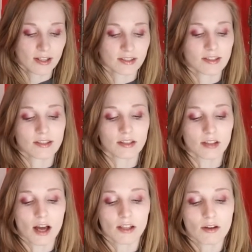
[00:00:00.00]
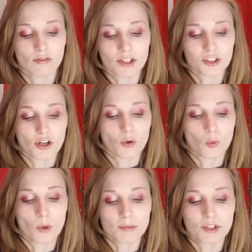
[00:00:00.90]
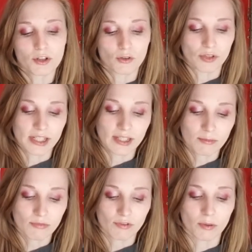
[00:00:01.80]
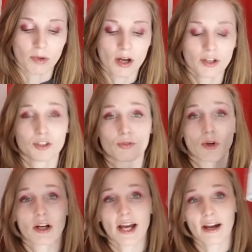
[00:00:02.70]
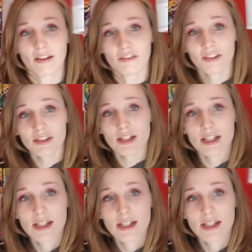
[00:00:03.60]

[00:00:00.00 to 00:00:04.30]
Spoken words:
This is the Lala Retro Whipped Cream from Drunk Elephant.